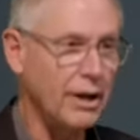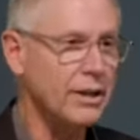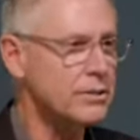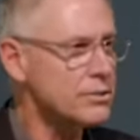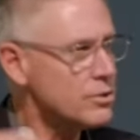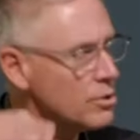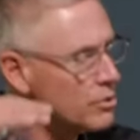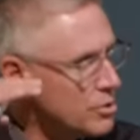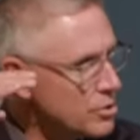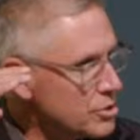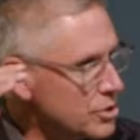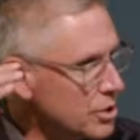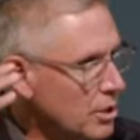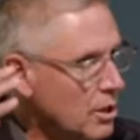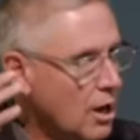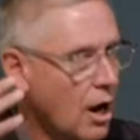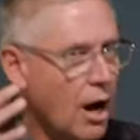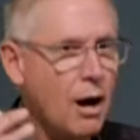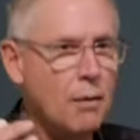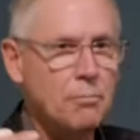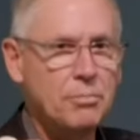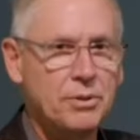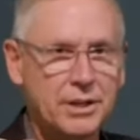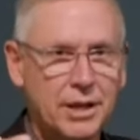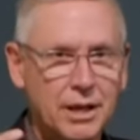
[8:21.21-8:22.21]
And so there's a
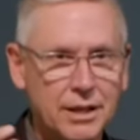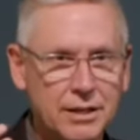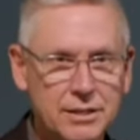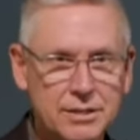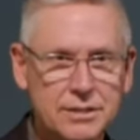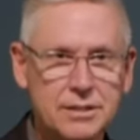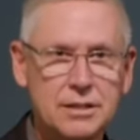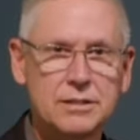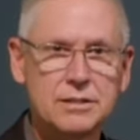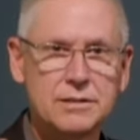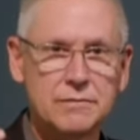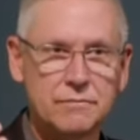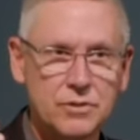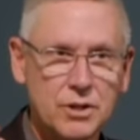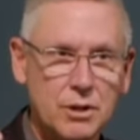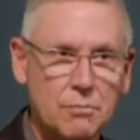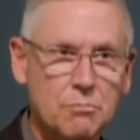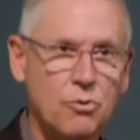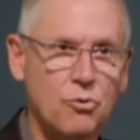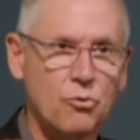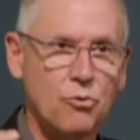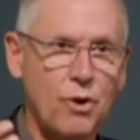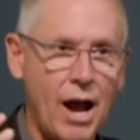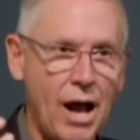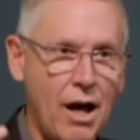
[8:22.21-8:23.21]
complicated sense of
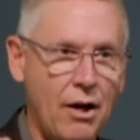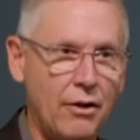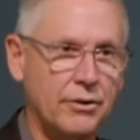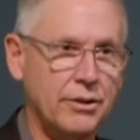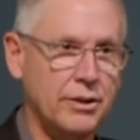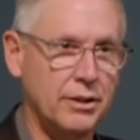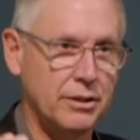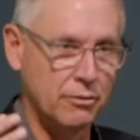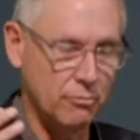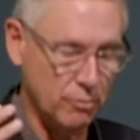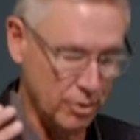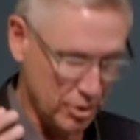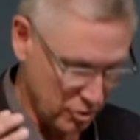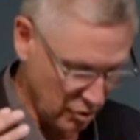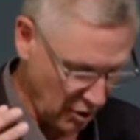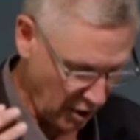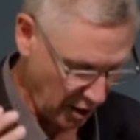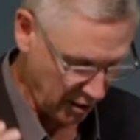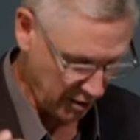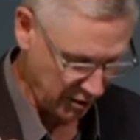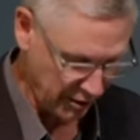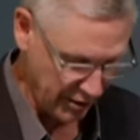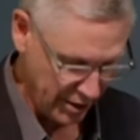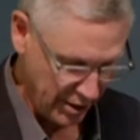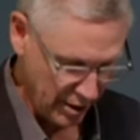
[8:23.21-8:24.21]
temporality that we try
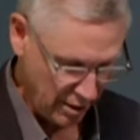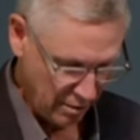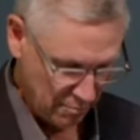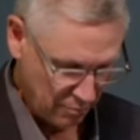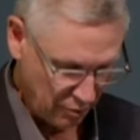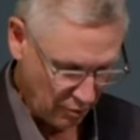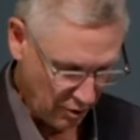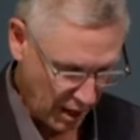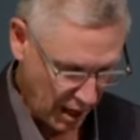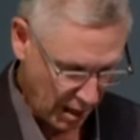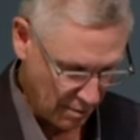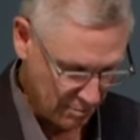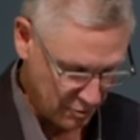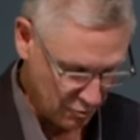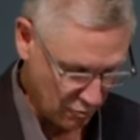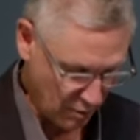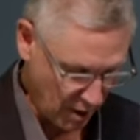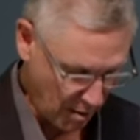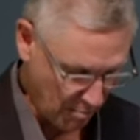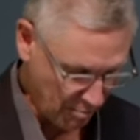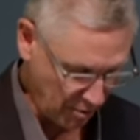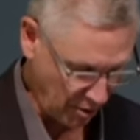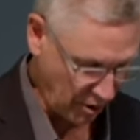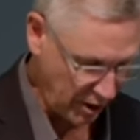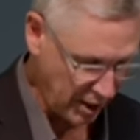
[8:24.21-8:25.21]
to perhaps
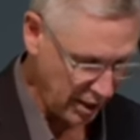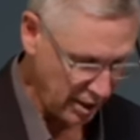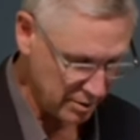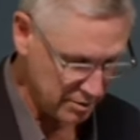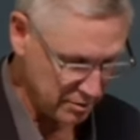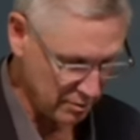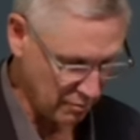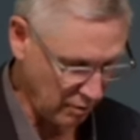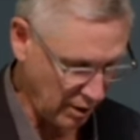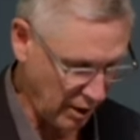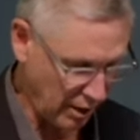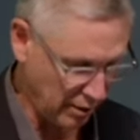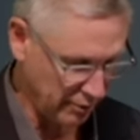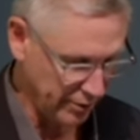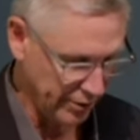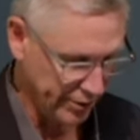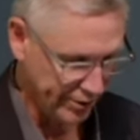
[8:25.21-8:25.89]
wrap our heads around.